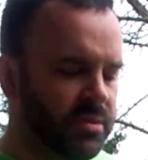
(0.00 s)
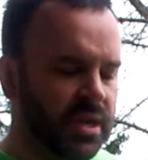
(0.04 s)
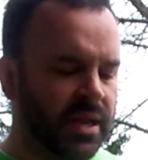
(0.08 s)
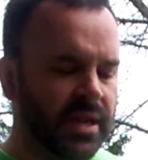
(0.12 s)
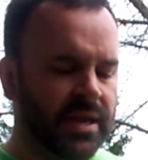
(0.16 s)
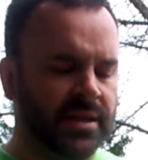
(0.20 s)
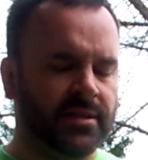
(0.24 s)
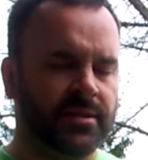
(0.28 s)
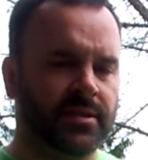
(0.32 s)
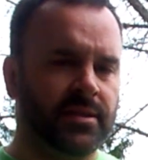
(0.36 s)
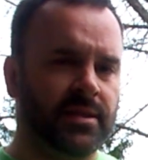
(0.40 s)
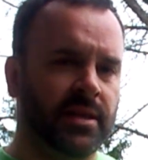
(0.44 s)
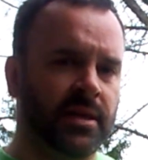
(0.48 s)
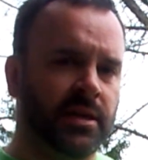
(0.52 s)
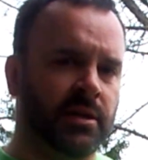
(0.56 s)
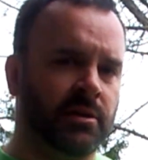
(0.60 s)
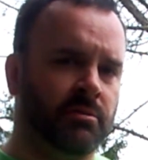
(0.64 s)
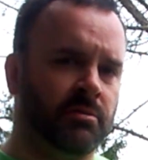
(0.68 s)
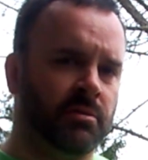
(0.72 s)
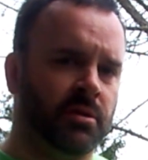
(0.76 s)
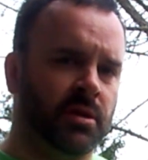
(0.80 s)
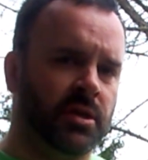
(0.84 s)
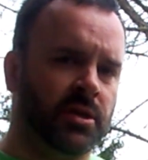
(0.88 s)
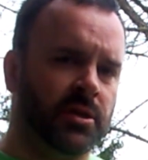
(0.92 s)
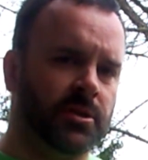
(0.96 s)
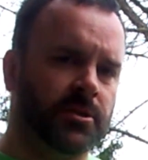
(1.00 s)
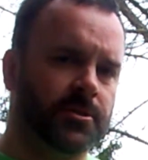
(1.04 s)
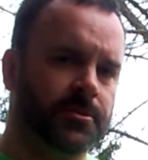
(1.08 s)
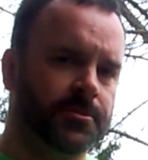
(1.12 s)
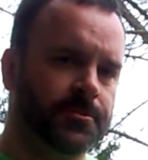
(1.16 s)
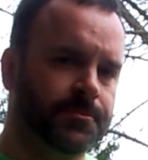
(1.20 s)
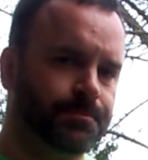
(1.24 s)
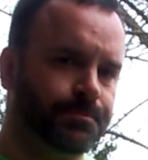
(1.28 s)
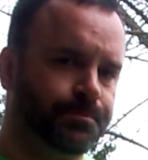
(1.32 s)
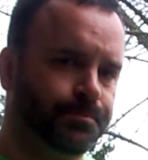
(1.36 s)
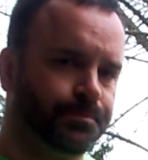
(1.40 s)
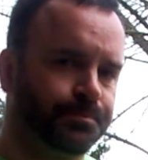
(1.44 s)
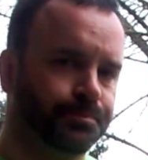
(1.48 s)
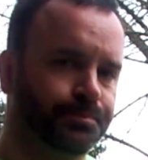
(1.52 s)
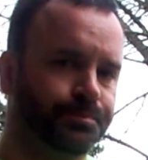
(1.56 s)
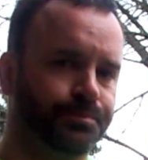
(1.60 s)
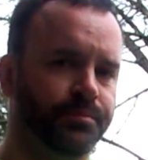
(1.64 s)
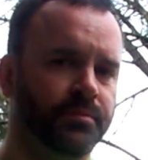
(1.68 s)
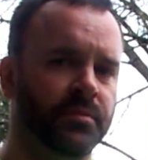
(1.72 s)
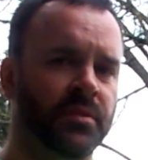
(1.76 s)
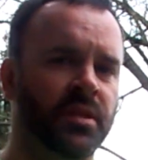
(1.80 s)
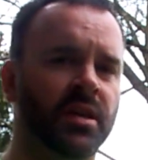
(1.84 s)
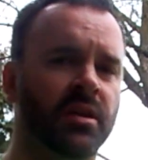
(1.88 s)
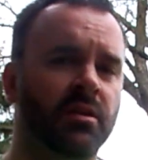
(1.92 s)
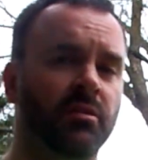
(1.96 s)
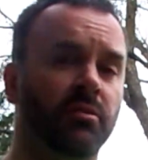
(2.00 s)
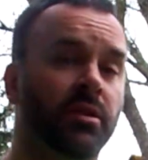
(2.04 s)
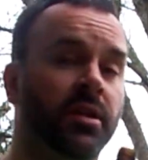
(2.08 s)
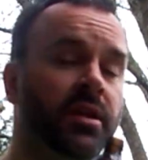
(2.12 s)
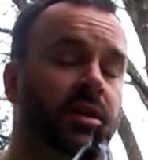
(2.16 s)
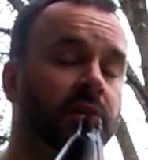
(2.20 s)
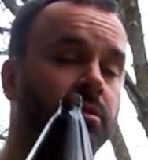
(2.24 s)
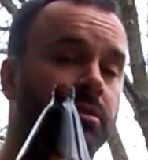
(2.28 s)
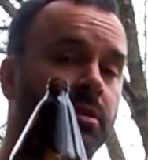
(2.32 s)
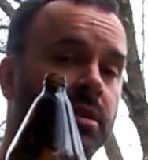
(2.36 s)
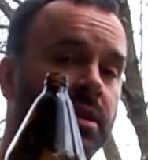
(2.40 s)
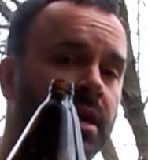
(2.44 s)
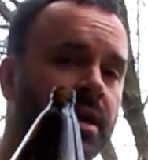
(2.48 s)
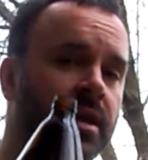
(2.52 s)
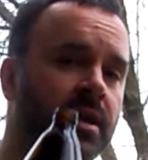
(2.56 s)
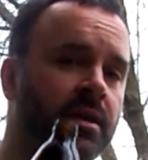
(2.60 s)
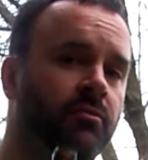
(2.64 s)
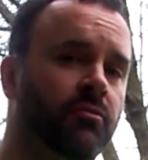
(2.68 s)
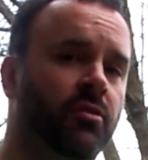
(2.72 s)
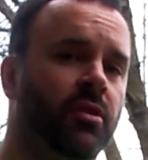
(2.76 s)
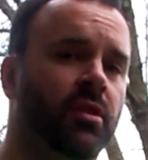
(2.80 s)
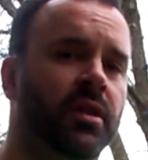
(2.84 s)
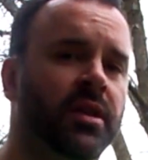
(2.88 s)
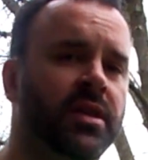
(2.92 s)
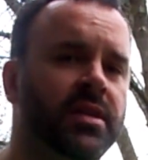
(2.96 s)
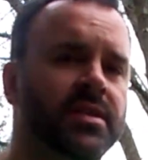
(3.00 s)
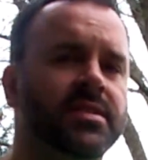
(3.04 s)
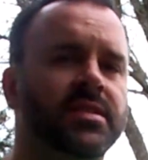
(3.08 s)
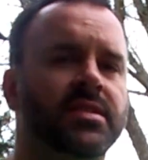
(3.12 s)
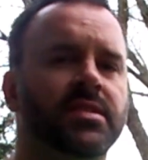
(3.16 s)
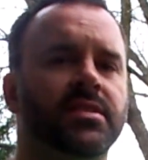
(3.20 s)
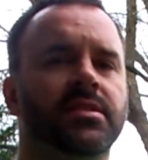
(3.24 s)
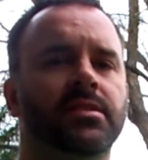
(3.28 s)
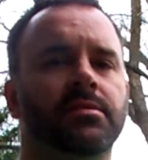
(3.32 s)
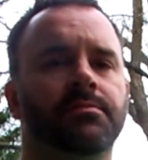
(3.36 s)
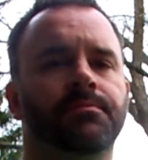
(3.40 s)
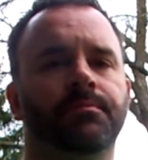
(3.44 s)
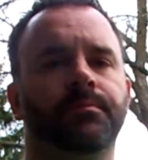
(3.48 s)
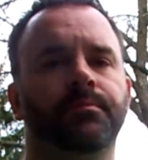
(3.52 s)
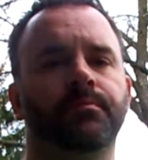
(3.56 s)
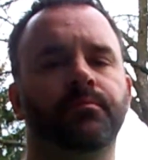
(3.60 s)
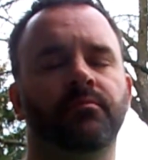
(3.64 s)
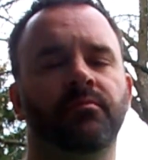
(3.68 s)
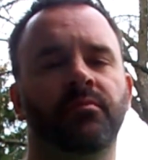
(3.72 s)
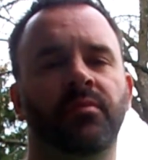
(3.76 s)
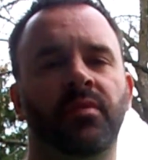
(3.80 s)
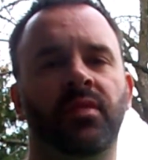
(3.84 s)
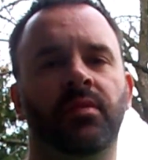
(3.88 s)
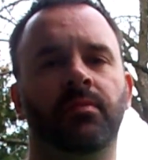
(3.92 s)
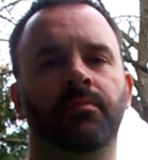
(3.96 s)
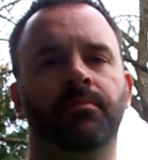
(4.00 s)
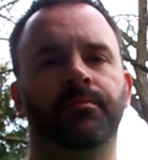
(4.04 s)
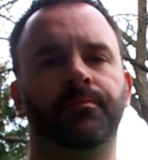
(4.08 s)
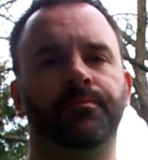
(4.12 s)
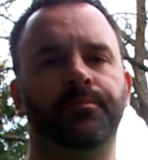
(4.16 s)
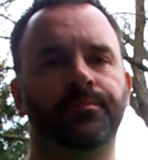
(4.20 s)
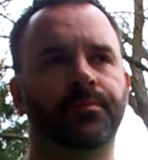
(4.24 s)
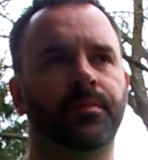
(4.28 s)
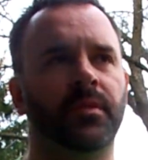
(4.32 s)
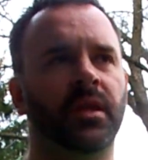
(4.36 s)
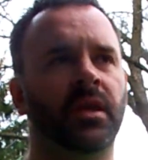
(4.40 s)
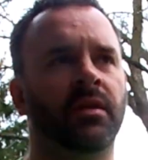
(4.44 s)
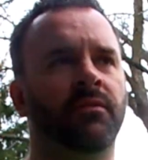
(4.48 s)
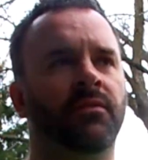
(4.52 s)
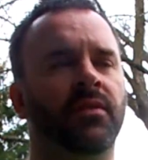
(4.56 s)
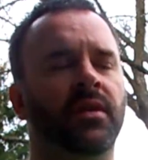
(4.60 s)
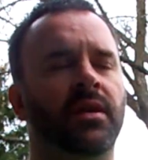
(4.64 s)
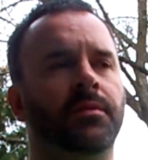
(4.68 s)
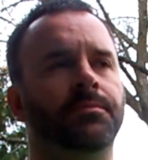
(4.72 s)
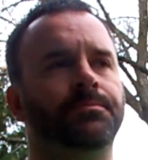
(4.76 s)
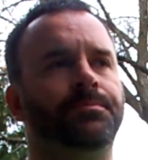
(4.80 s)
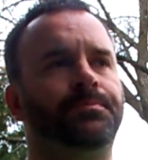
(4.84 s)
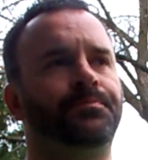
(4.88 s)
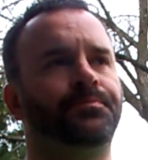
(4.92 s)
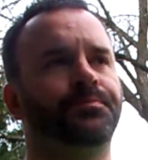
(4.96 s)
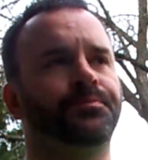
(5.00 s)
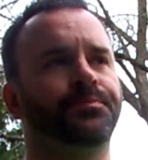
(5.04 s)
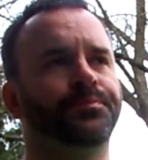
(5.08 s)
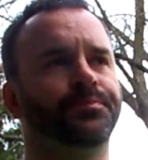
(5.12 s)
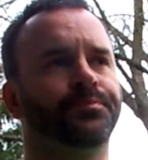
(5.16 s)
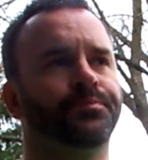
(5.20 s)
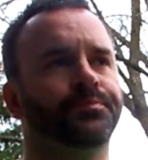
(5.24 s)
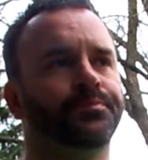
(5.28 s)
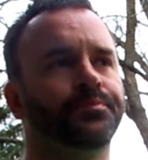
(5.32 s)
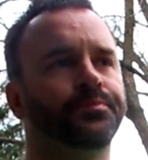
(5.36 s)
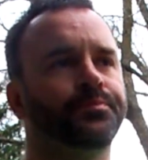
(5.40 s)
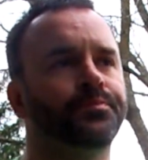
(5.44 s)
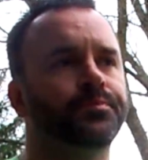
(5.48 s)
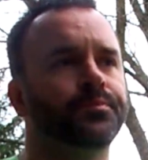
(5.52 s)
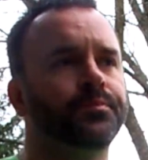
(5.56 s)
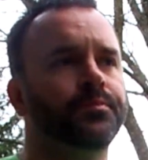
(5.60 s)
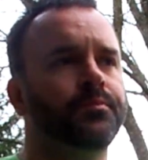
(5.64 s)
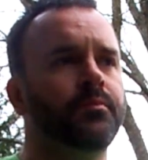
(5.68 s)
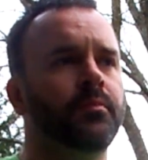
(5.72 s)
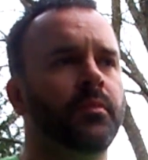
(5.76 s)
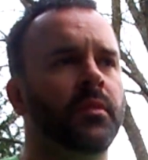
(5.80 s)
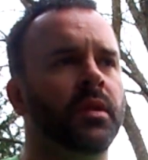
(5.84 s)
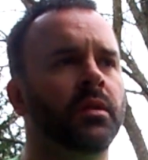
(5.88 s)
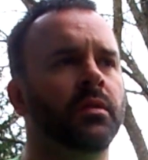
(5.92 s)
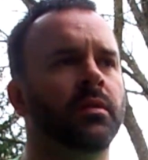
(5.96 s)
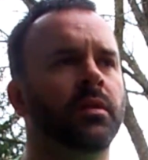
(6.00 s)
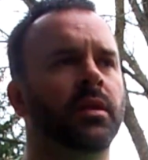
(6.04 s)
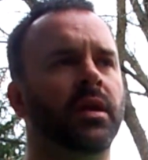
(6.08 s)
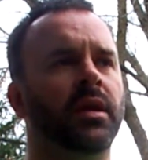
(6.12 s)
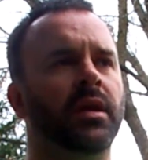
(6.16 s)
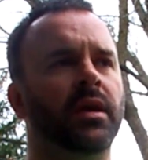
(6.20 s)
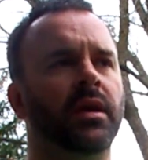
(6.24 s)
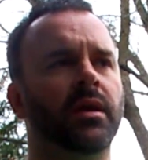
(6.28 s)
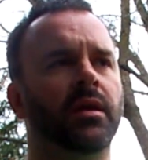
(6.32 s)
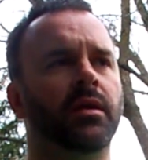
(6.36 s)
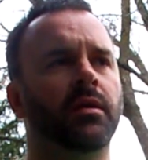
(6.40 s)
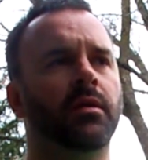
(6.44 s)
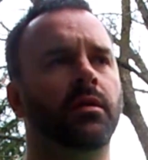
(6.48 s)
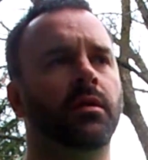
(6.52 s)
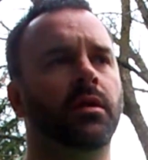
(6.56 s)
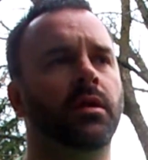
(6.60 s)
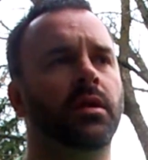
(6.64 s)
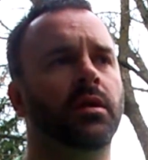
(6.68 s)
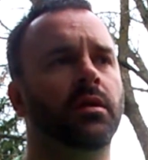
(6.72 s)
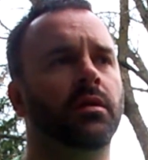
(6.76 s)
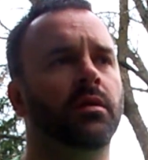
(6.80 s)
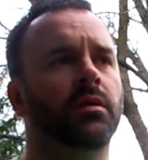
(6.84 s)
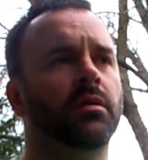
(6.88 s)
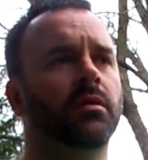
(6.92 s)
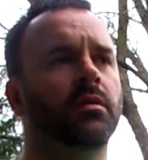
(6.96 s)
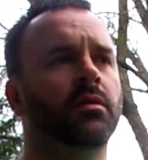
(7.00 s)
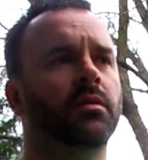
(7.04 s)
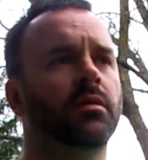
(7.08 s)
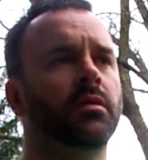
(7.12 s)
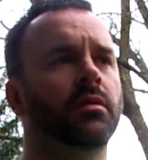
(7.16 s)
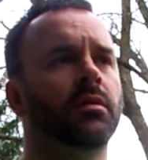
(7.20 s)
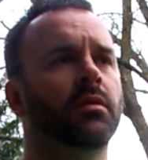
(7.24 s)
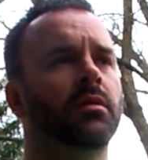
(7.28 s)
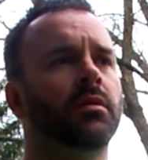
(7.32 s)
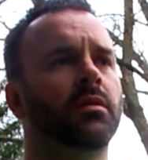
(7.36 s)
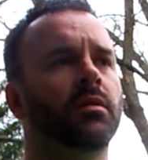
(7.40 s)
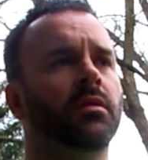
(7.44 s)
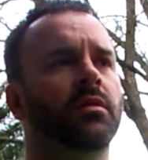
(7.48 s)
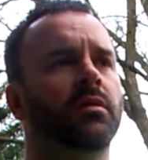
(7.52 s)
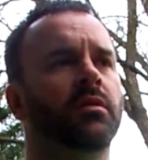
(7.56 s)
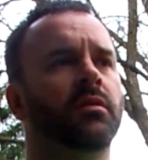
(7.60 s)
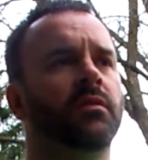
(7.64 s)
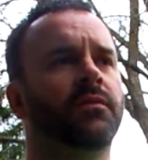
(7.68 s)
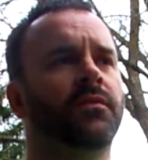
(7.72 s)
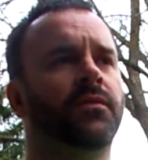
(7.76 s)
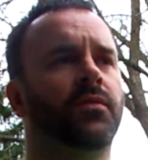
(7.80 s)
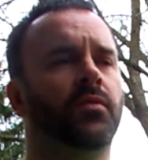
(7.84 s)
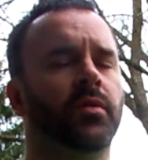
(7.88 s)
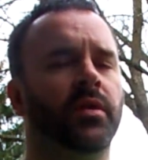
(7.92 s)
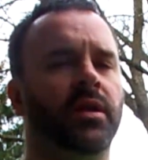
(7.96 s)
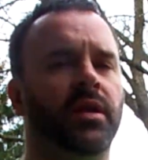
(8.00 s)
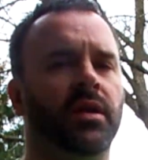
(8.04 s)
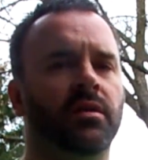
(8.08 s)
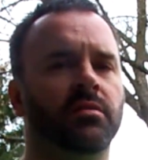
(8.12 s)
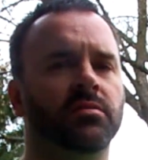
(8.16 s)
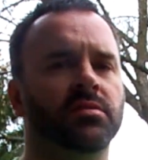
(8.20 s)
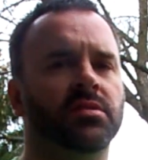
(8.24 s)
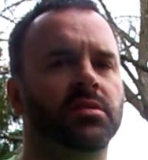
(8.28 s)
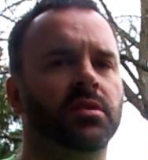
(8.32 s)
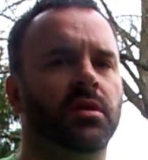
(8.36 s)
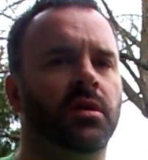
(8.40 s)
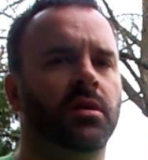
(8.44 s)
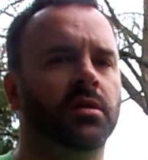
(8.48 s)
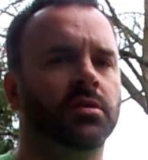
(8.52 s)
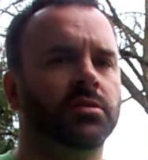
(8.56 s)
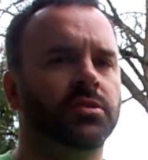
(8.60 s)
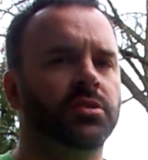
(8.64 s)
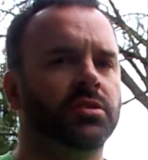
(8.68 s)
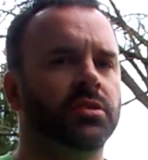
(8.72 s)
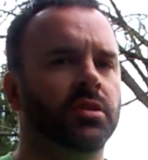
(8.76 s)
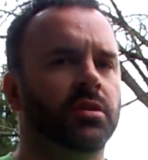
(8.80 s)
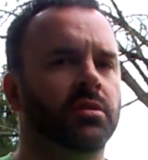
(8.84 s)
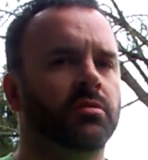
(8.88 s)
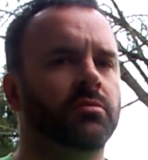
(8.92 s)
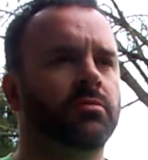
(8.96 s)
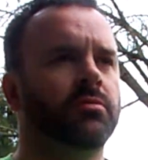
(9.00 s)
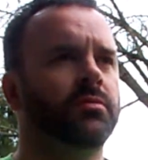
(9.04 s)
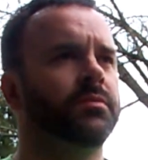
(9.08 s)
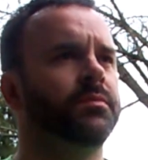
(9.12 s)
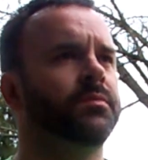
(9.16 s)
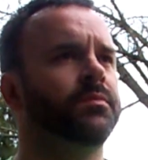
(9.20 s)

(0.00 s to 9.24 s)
At their Nickel 9 release event, they had a 40-ounce art show.